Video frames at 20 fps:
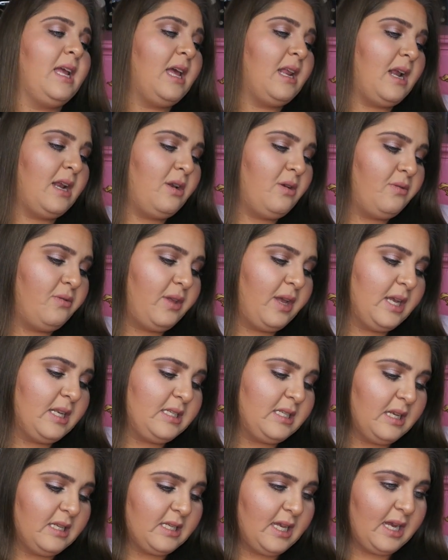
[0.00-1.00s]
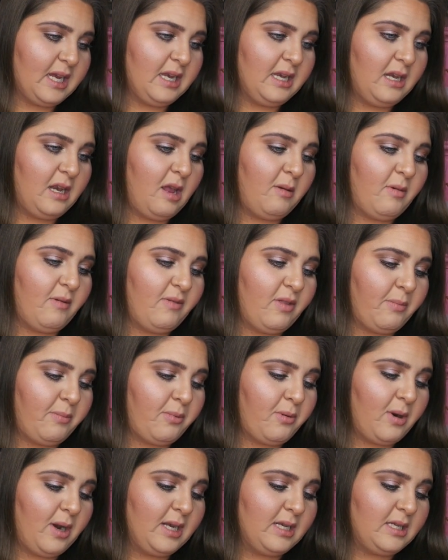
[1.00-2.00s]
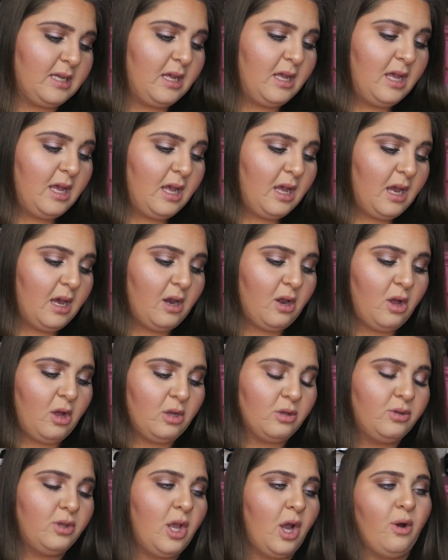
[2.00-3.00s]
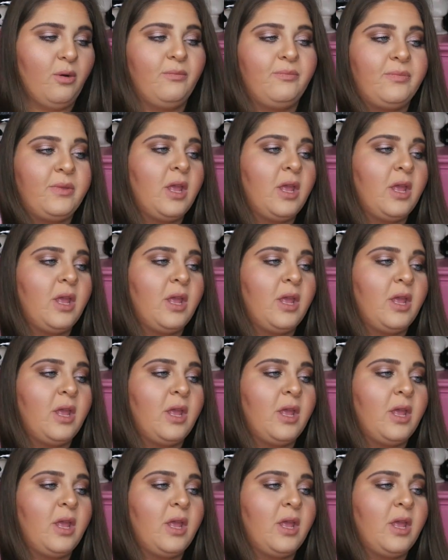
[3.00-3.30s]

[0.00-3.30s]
And I don't think it says like a name of the print at all. No.